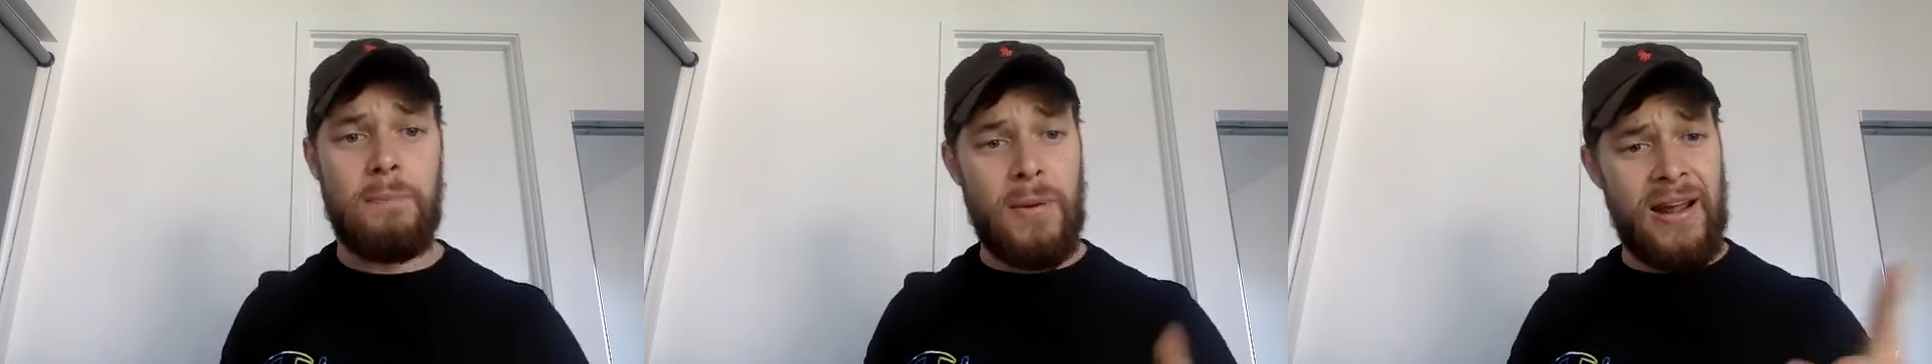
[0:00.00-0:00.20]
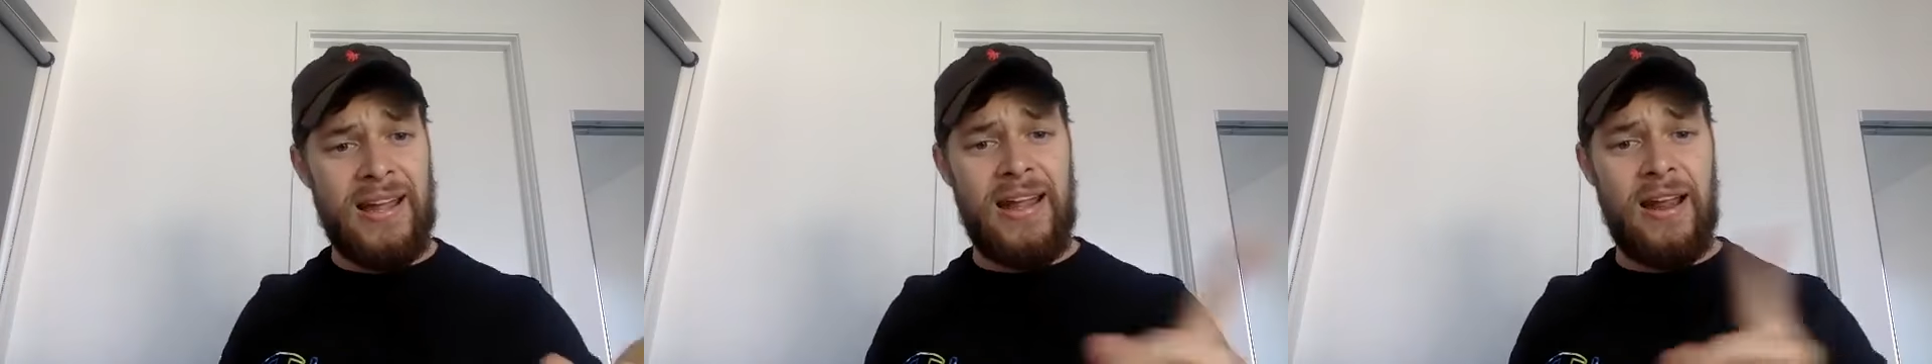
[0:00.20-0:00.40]

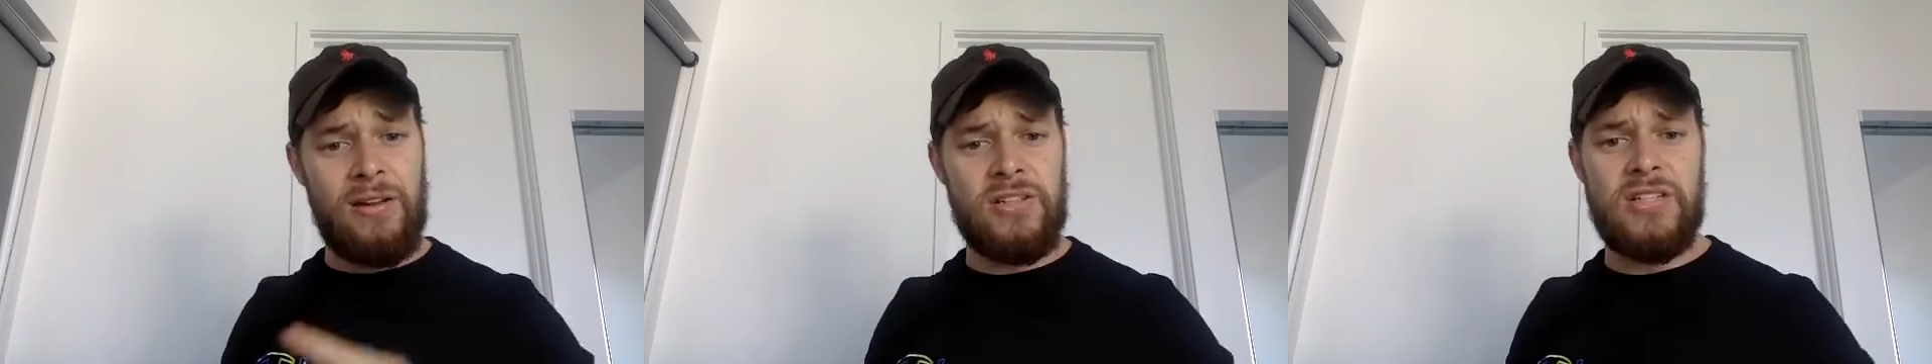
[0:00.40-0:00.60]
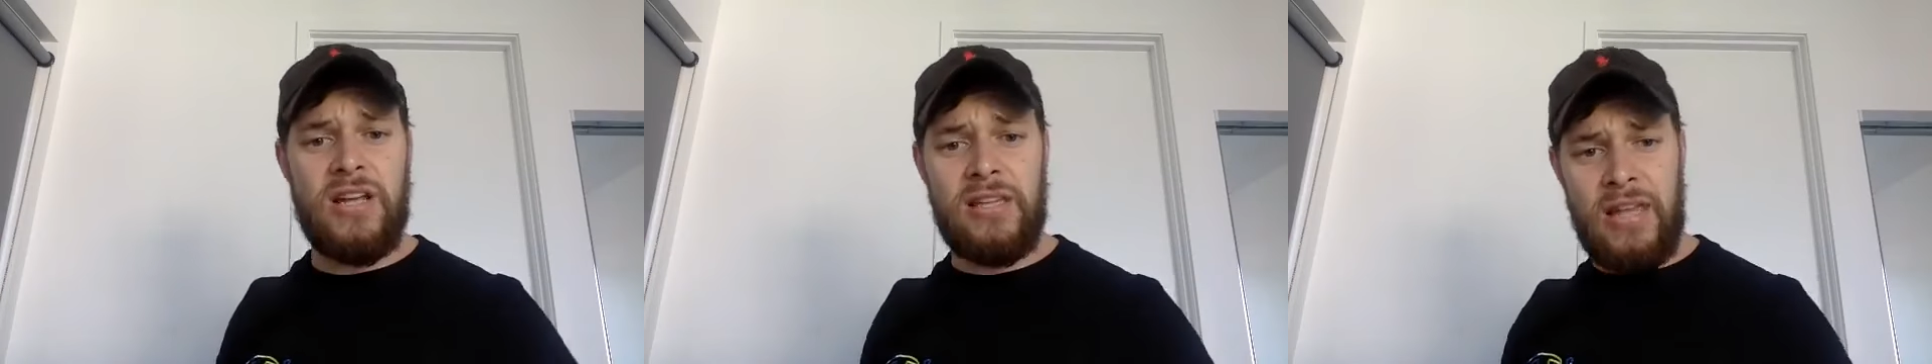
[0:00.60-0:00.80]
but I
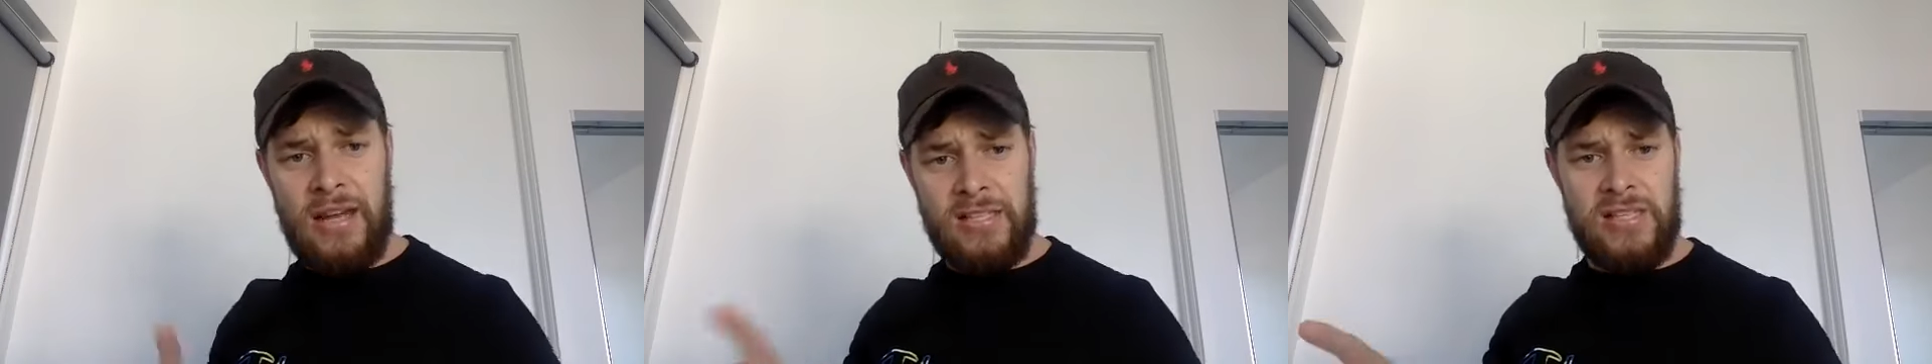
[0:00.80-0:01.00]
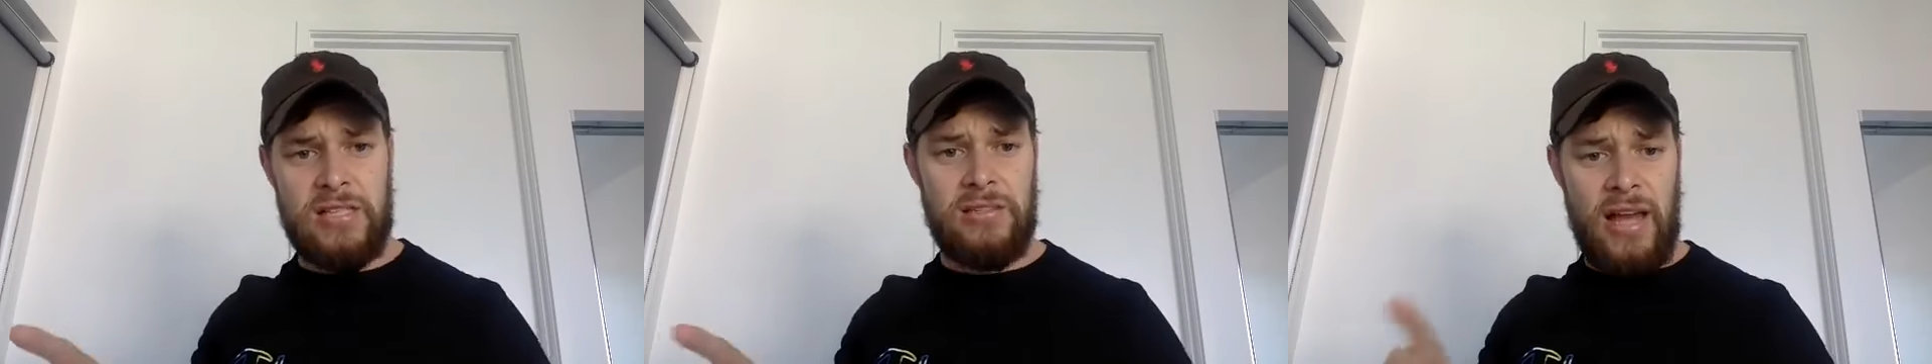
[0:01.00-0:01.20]
guarantee that
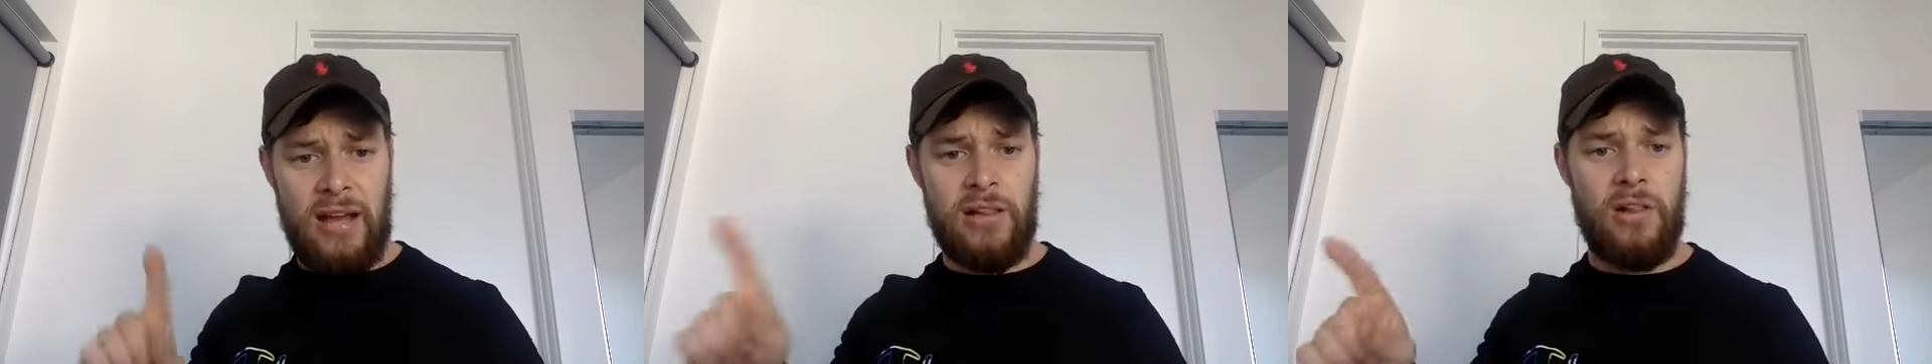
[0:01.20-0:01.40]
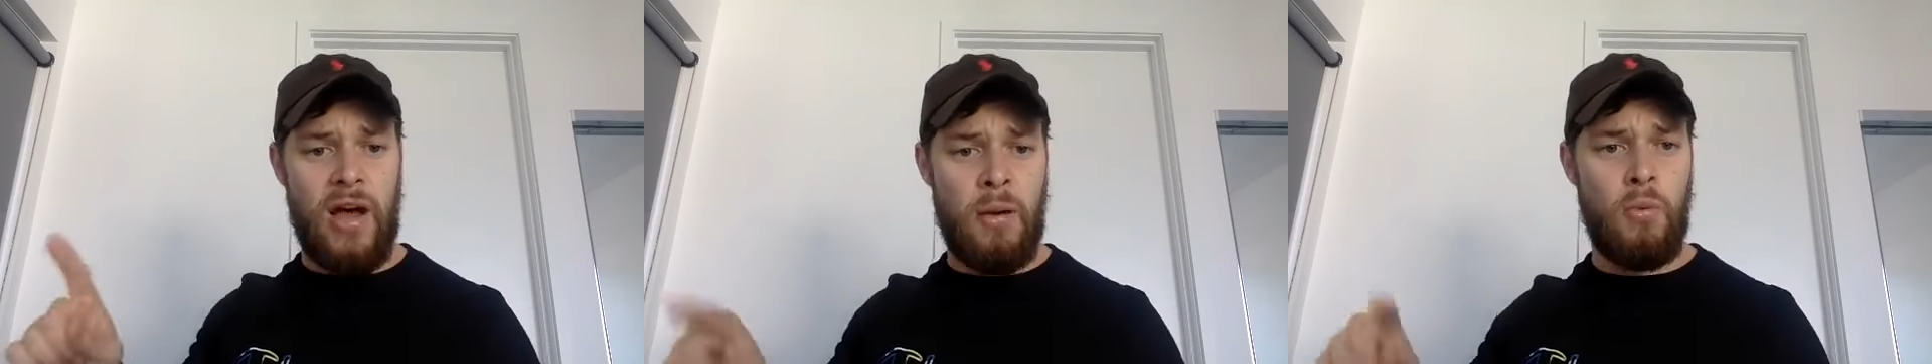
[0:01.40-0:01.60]

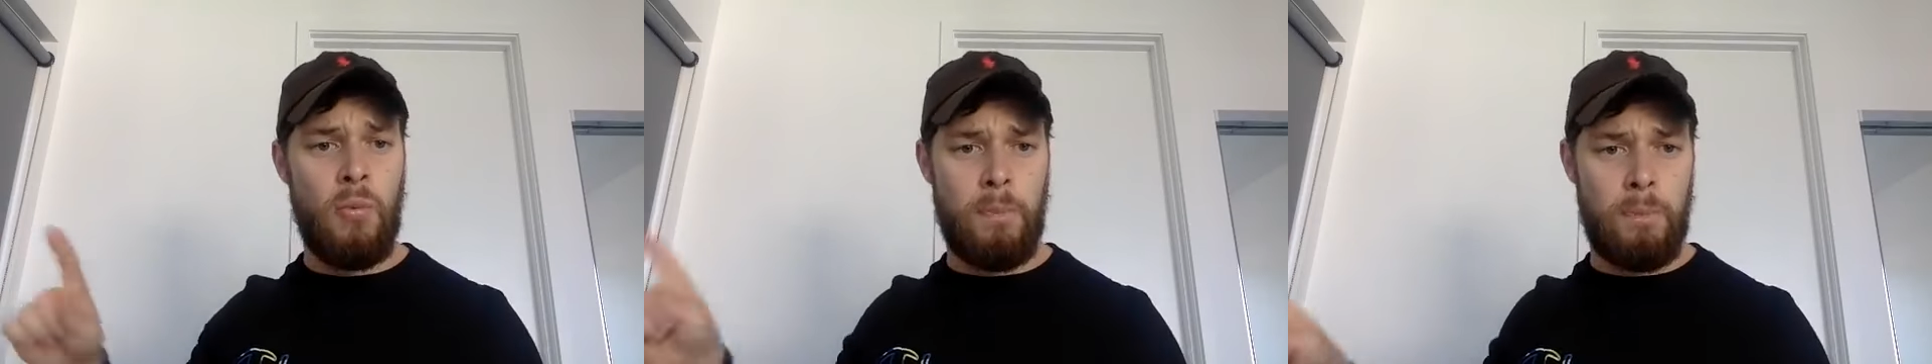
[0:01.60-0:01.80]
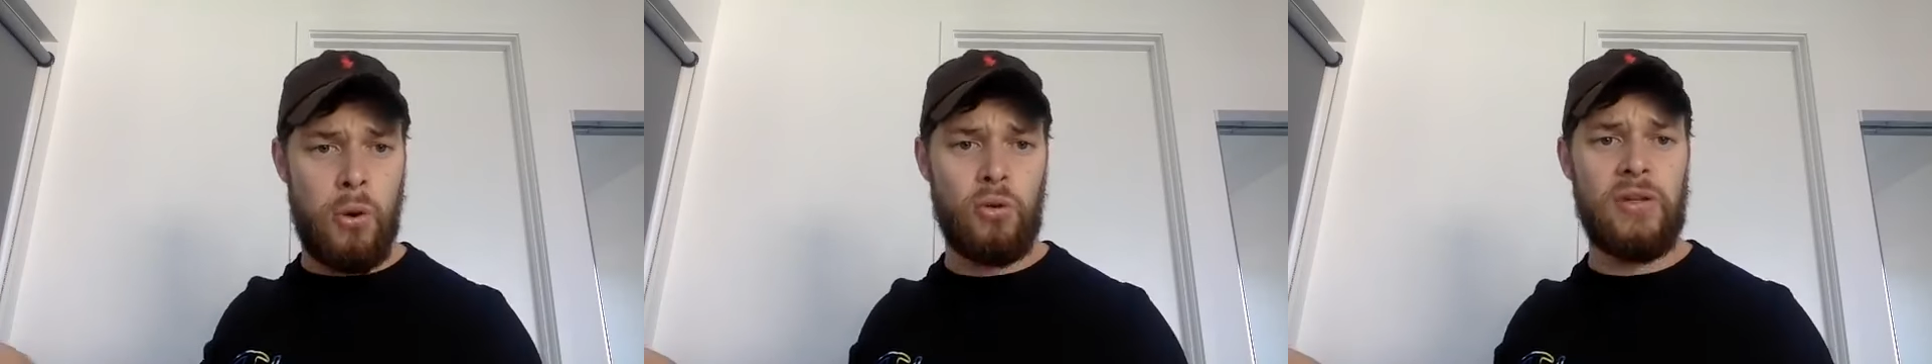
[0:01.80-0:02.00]
client will
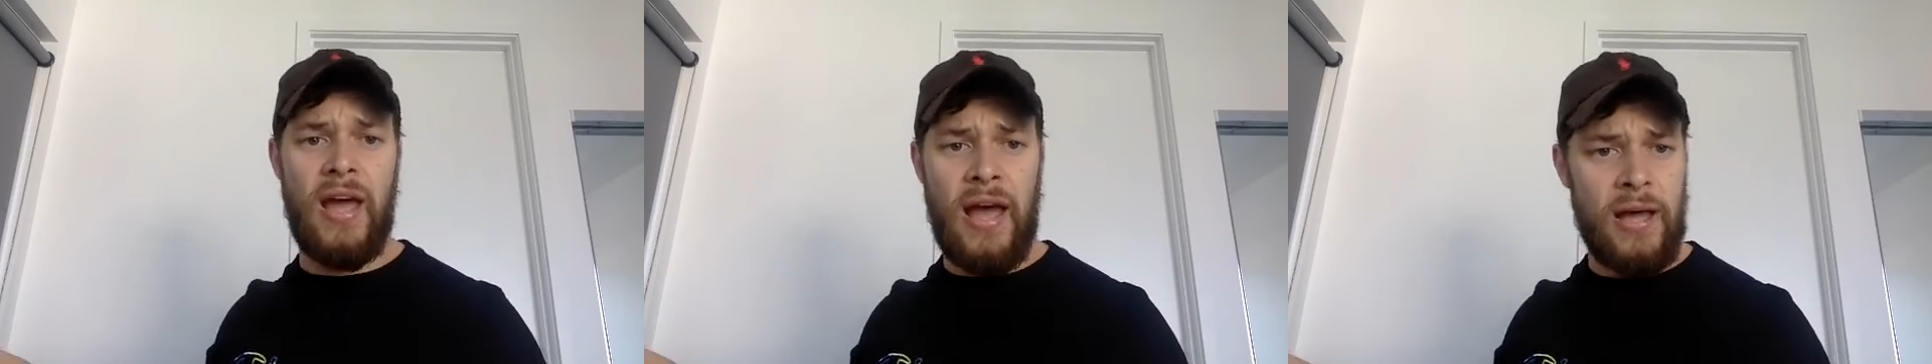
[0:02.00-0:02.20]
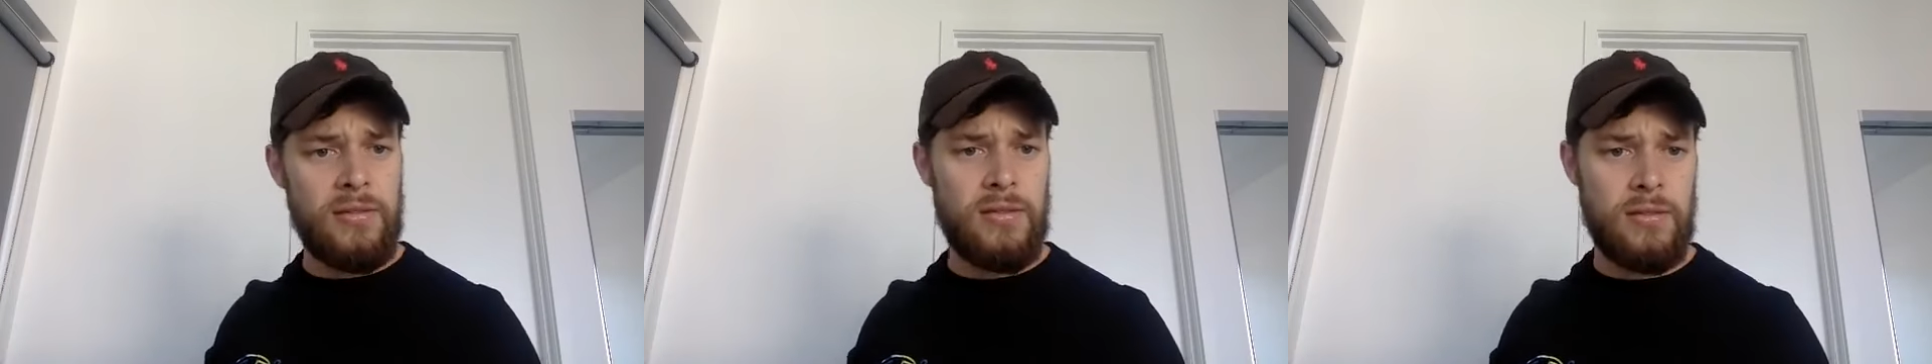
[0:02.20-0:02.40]
pull
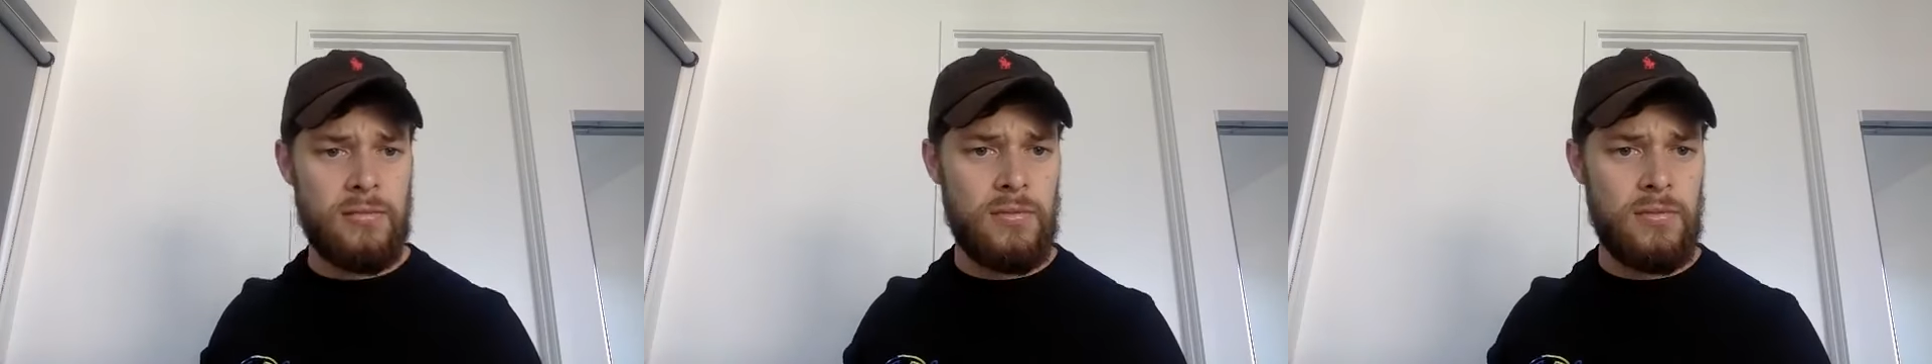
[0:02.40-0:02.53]
out,